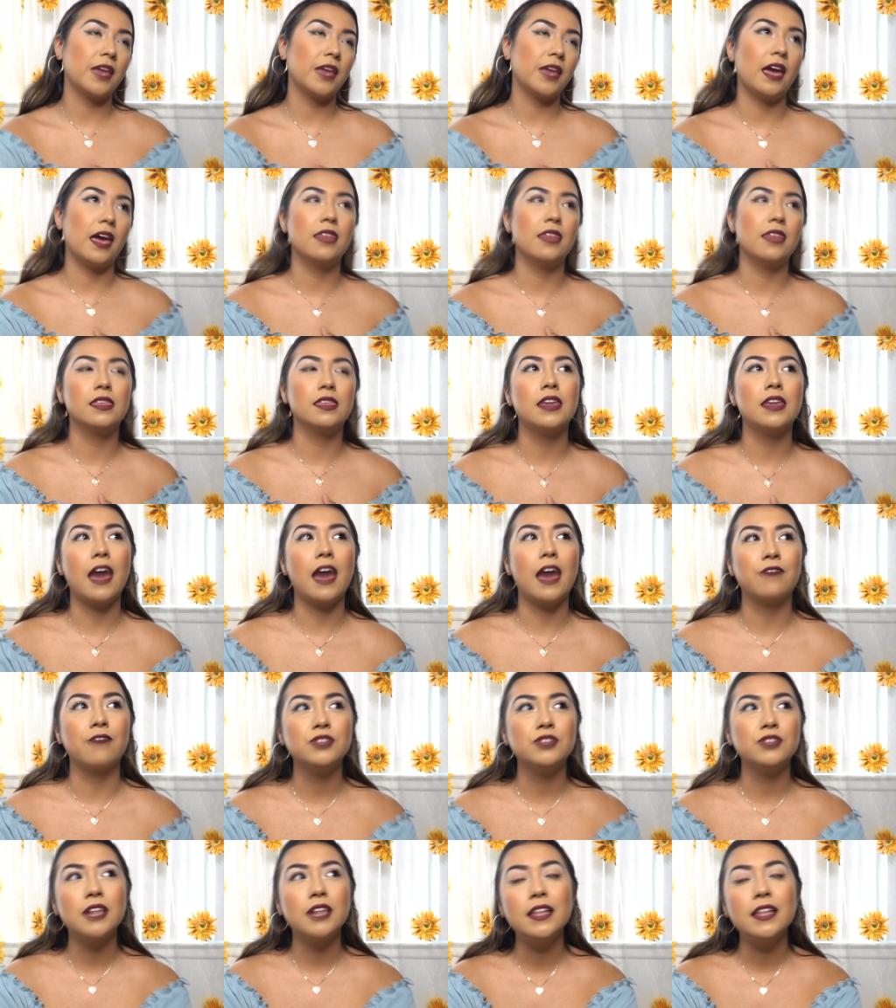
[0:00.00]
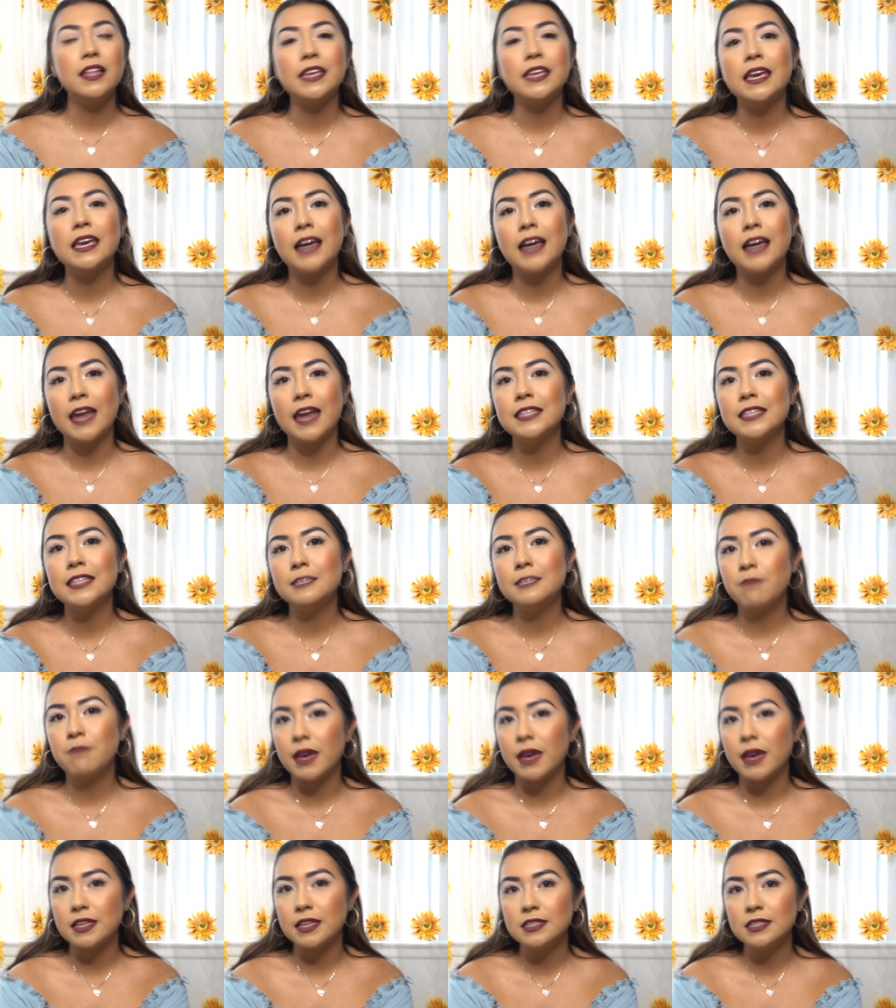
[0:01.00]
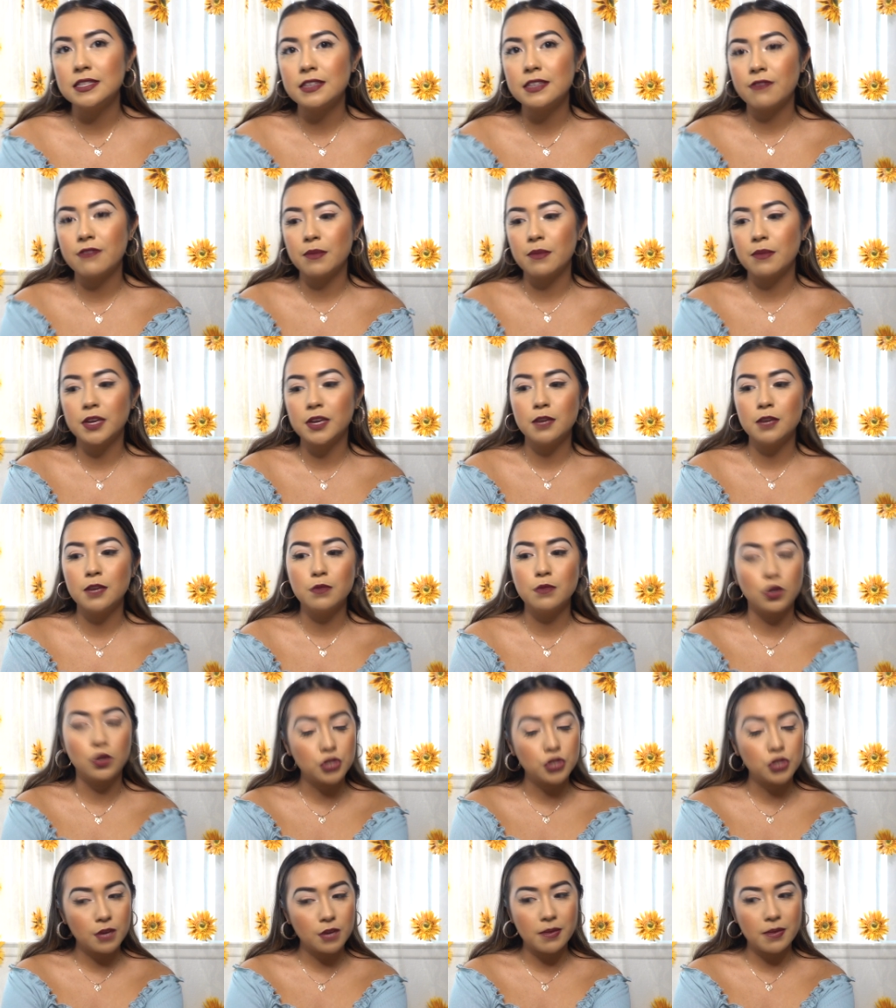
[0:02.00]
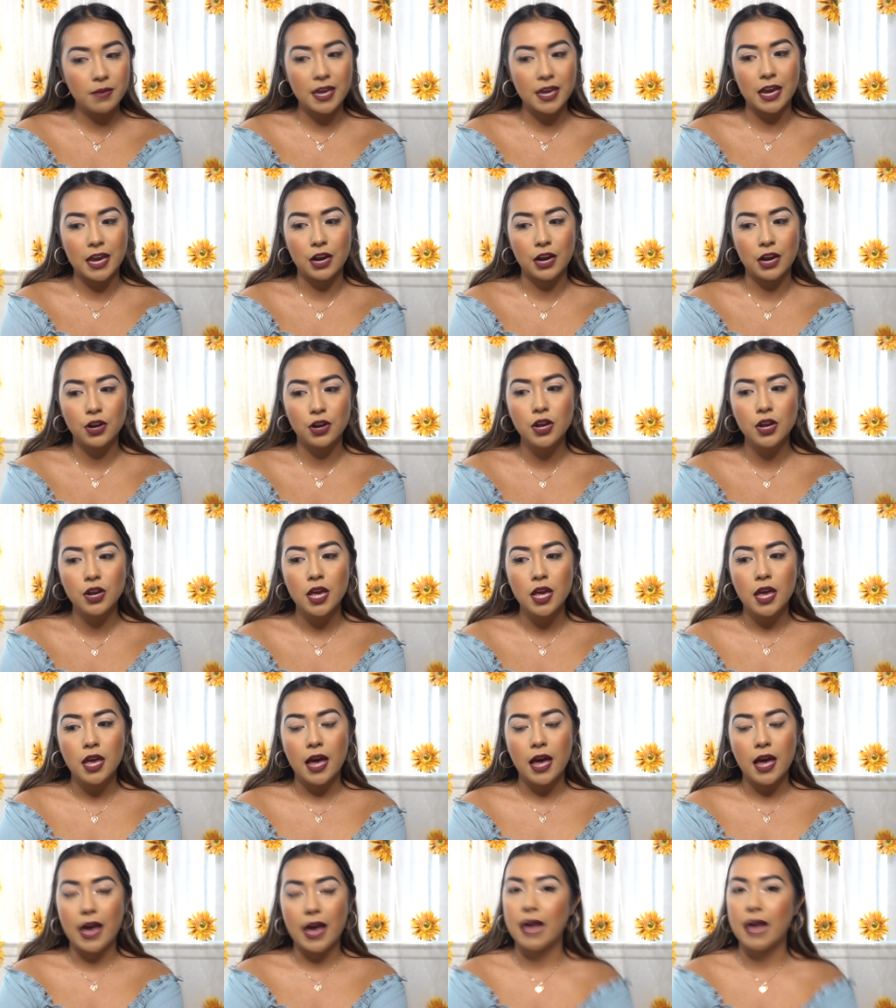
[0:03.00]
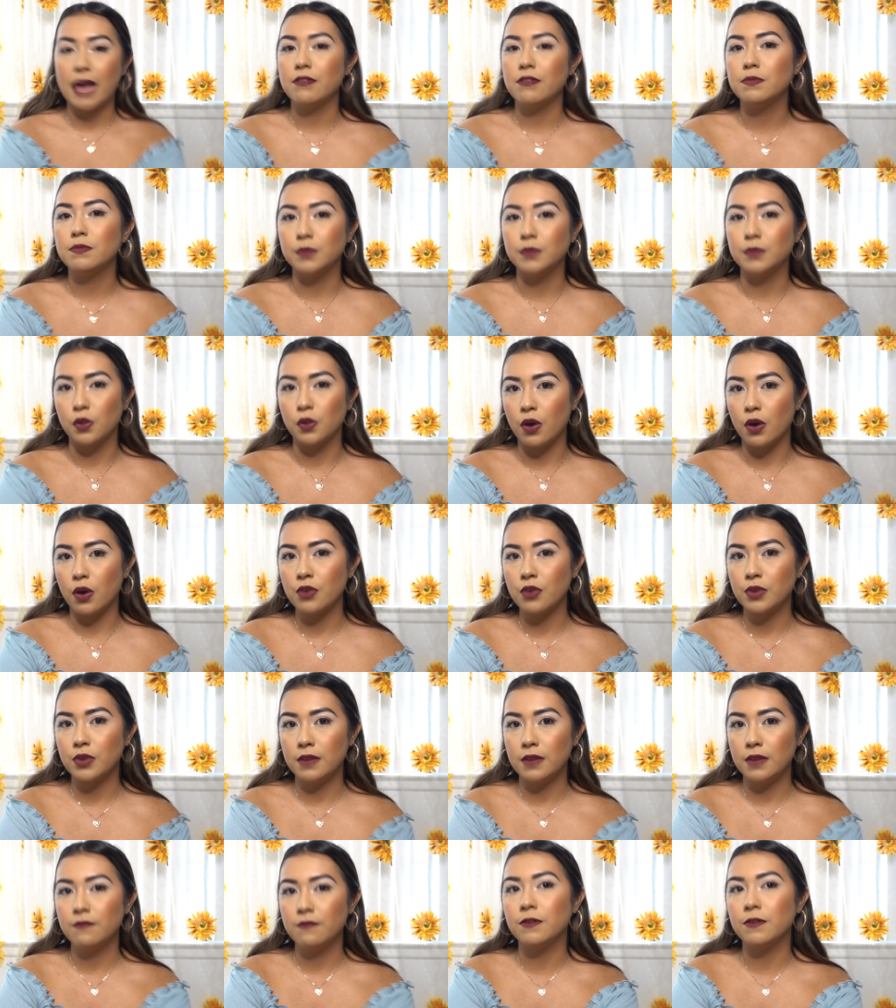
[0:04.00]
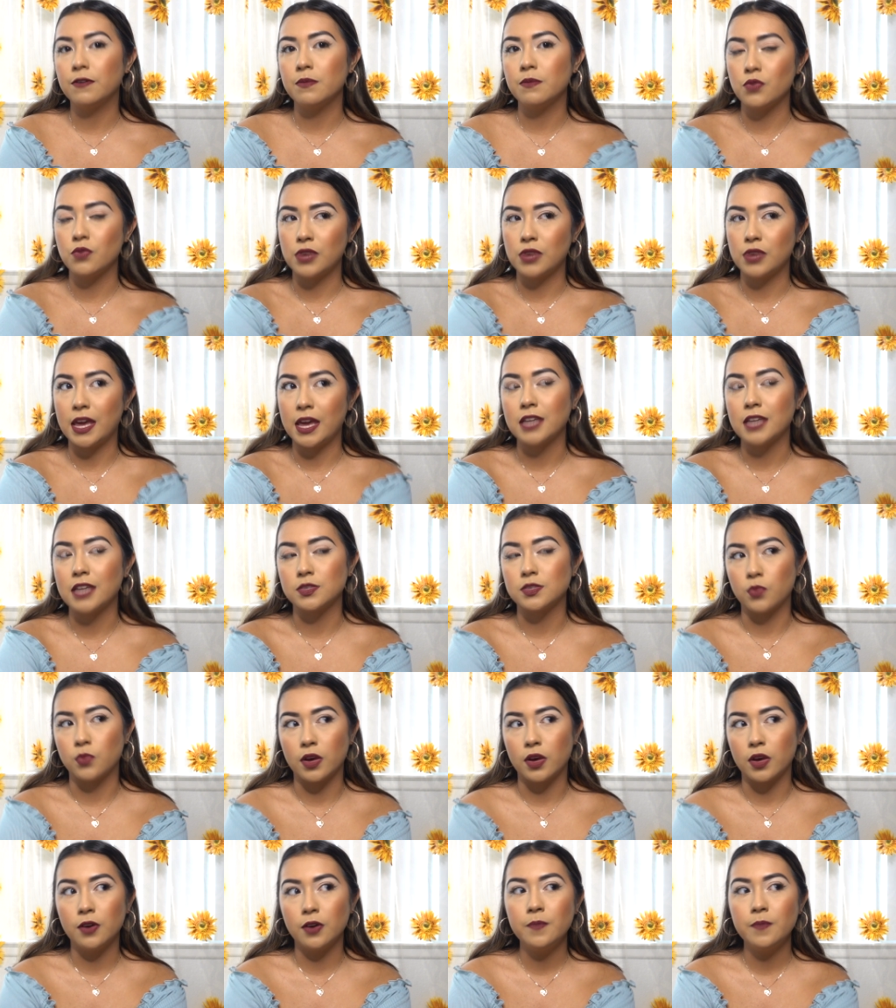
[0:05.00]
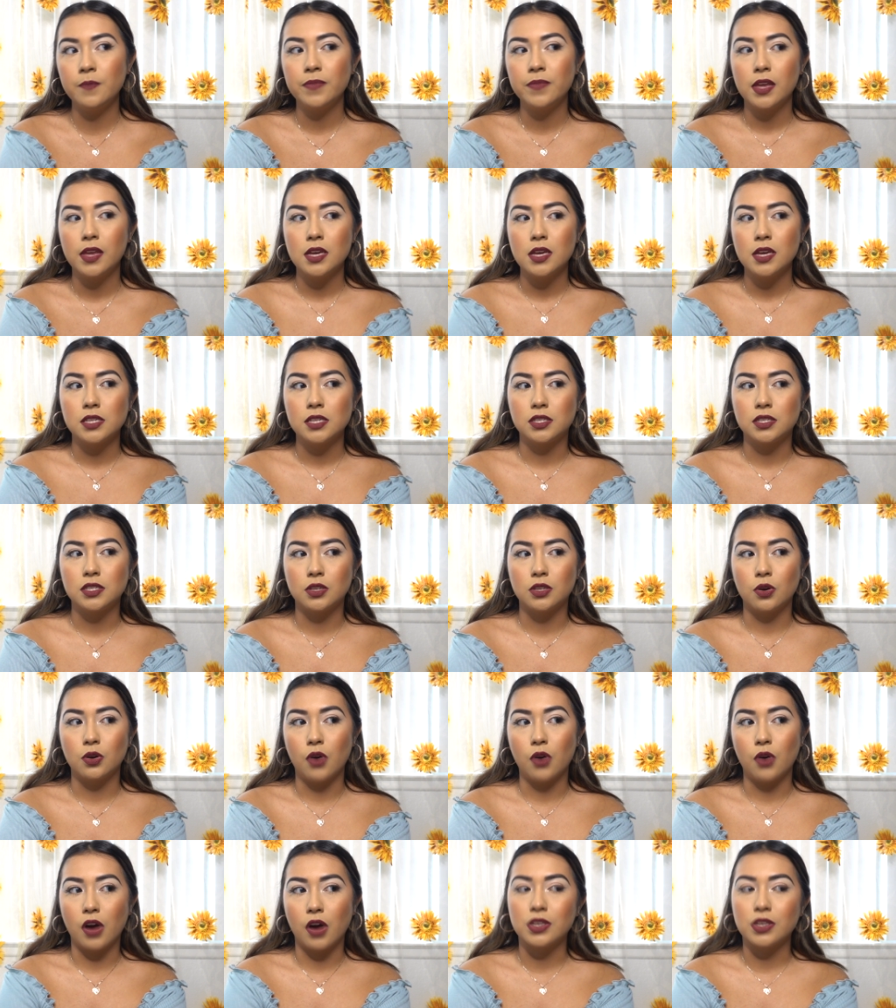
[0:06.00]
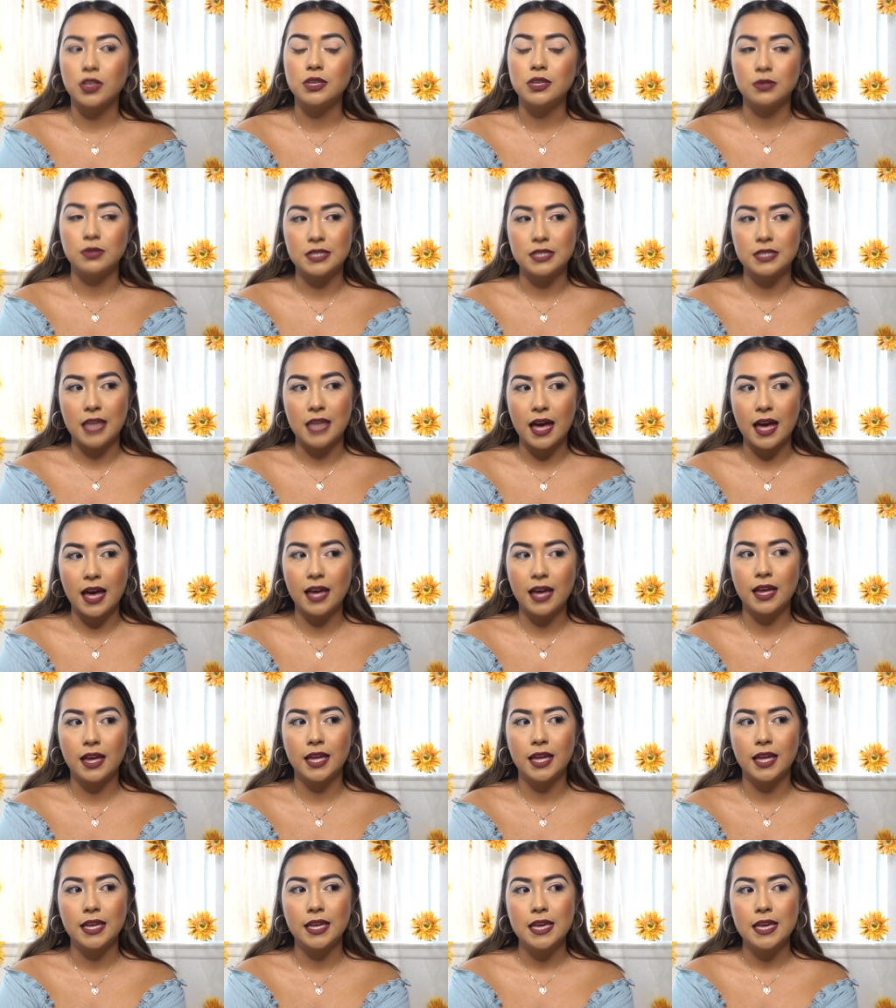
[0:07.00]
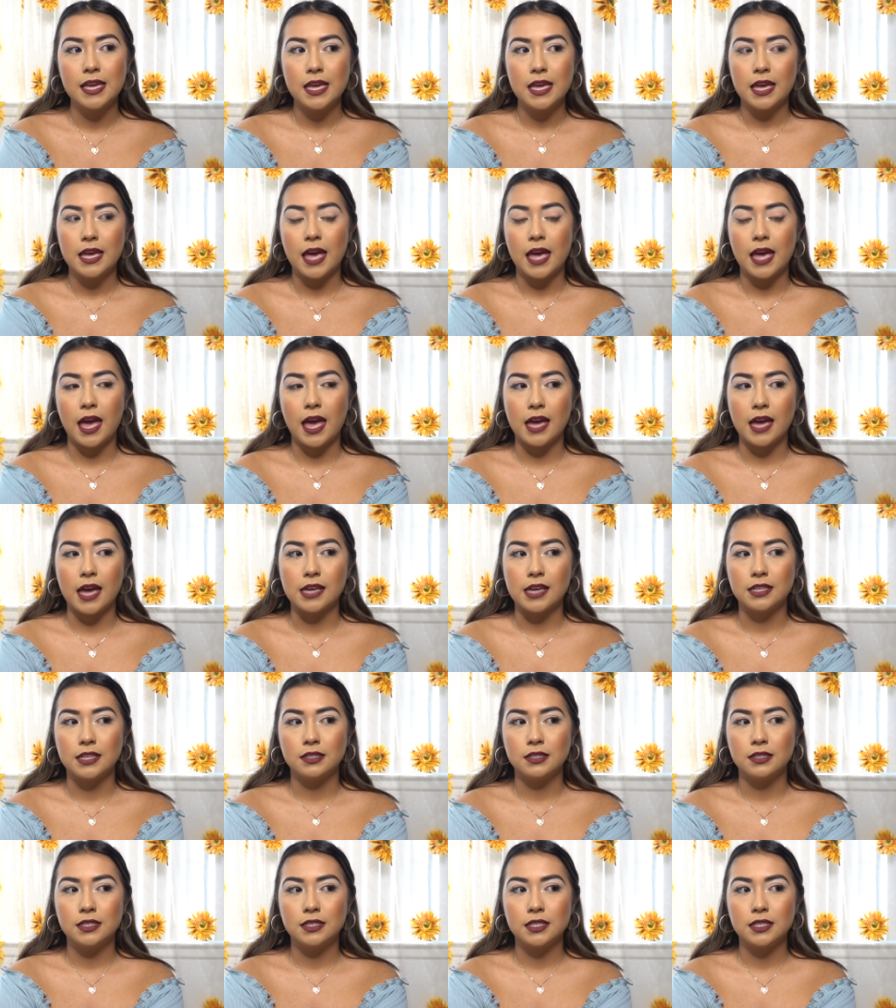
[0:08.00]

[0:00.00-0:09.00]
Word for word: And then after that, like, it kind of depends. If I'm gonna blow dry my hair, I have a blowout cream from Monet as well, so I'll use that. And